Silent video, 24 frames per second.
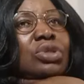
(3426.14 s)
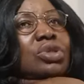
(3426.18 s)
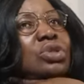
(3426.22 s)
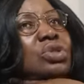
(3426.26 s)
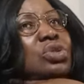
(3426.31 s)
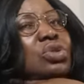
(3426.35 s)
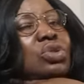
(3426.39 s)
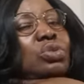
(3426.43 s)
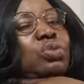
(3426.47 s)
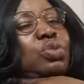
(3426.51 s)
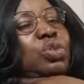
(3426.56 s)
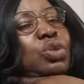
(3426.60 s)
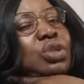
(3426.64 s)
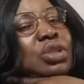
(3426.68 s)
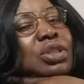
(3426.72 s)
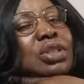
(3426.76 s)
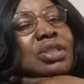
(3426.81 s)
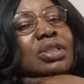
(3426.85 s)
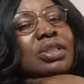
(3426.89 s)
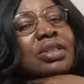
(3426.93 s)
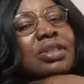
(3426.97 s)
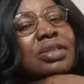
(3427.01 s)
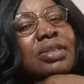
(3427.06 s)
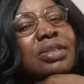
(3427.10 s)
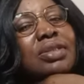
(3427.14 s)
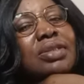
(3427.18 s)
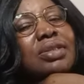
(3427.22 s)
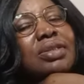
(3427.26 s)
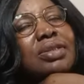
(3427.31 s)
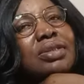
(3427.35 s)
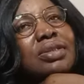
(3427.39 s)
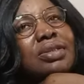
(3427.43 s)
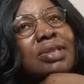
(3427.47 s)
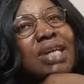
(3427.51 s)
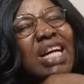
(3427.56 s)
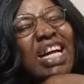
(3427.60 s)
So, but
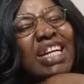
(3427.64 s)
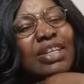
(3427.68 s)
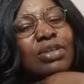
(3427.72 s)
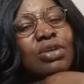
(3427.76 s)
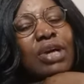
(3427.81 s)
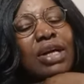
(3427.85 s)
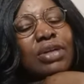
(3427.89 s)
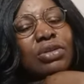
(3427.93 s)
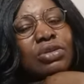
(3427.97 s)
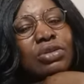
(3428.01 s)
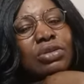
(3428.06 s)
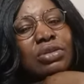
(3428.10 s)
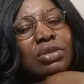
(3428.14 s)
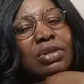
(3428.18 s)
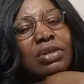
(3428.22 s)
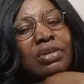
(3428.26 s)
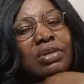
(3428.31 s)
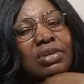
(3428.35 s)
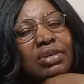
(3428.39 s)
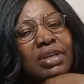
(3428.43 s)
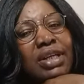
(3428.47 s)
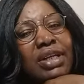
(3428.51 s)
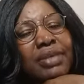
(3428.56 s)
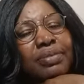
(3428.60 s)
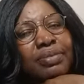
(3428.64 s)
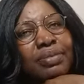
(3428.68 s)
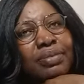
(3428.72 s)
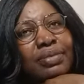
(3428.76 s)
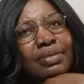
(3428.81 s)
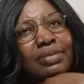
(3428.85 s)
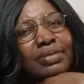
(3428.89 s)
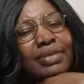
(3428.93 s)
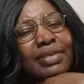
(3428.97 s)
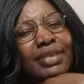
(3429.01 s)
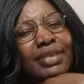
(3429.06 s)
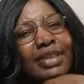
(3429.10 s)
I know how to do all of them.
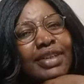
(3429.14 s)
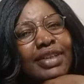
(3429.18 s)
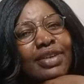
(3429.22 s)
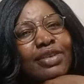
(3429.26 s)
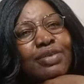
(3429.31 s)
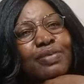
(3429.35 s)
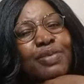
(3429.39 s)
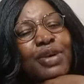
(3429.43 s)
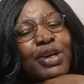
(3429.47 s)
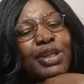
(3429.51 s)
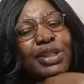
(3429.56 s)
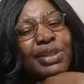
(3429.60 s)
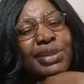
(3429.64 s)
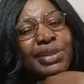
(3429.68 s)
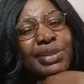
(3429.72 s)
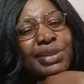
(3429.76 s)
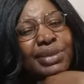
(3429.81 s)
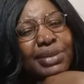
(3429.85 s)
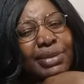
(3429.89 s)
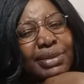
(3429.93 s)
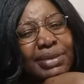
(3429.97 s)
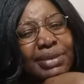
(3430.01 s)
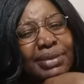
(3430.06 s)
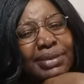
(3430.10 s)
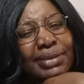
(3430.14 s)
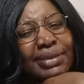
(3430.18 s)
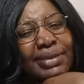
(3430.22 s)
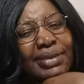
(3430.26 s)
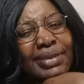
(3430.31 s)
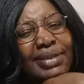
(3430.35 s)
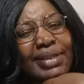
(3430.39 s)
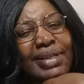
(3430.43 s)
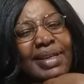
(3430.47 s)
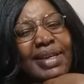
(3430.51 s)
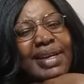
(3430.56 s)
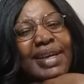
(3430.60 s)
Elubo ishu,
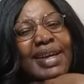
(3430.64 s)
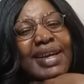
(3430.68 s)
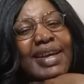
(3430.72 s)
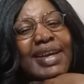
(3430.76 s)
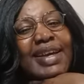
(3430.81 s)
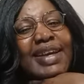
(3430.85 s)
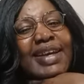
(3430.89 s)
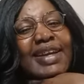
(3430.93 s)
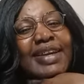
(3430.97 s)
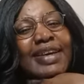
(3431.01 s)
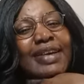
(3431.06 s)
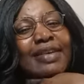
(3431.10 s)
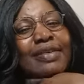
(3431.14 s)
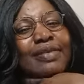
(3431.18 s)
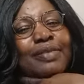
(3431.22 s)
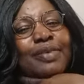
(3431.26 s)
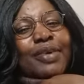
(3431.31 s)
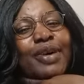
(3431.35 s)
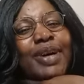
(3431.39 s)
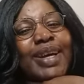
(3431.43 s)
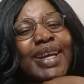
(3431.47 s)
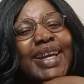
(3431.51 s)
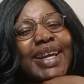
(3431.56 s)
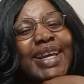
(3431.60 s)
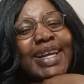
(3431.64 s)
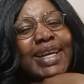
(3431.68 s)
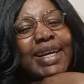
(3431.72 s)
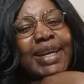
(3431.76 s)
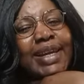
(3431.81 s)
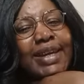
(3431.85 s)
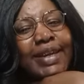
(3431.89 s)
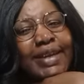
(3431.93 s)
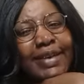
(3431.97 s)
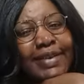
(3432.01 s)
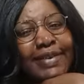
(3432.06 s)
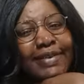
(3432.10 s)
elubo
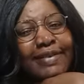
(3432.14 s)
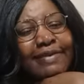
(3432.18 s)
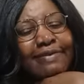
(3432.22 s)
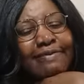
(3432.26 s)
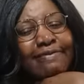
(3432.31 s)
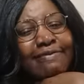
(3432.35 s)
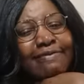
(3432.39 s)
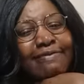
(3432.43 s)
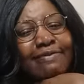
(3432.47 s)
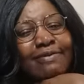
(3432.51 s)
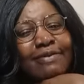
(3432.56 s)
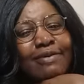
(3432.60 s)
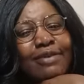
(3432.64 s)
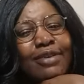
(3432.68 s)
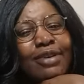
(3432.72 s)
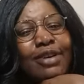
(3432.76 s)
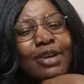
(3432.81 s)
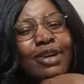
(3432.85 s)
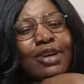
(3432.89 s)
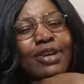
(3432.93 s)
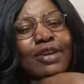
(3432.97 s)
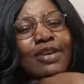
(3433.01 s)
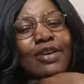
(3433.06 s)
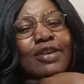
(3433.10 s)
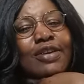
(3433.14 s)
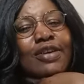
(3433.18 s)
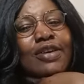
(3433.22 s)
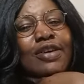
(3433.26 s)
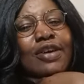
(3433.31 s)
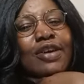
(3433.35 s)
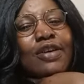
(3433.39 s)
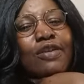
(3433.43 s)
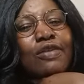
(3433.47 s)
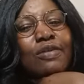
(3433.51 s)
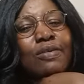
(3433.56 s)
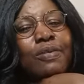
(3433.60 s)
gede,
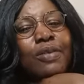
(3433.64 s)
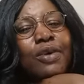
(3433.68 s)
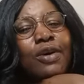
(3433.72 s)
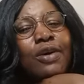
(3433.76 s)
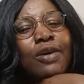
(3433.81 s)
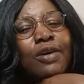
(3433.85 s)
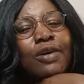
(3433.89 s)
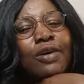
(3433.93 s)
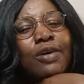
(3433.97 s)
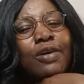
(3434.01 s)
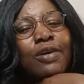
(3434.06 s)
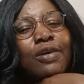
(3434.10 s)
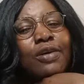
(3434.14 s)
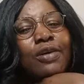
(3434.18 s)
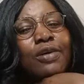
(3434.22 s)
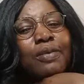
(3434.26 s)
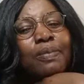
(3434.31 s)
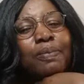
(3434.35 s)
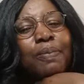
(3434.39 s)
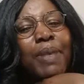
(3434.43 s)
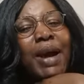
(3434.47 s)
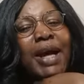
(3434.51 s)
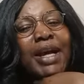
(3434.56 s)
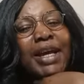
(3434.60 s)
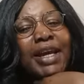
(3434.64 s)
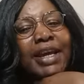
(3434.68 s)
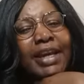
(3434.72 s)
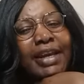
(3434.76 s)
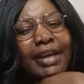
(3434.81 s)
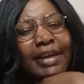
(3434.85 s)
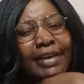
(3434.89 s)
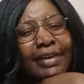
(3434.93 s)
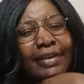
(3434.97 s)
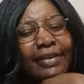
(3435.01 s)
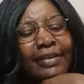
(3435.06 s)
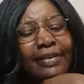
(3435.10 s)
elubo
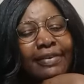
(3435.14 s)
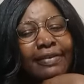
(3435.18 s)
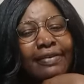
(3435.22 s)
paki,